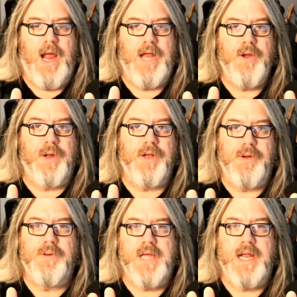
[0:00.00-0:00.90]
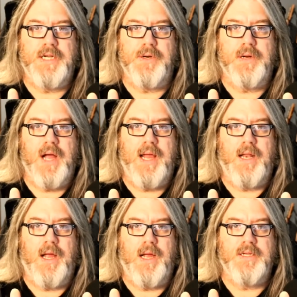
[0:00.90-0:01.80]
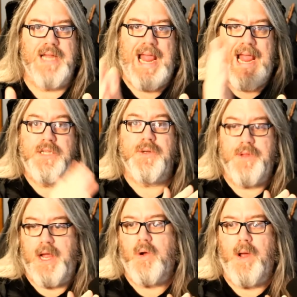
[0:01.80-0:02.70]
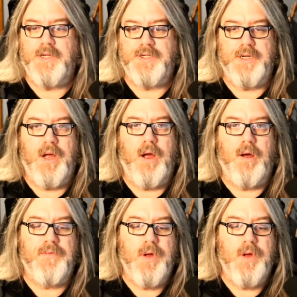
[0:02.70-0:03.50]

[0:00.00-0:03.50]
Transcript: And you can use that as your guidelines to answer that question of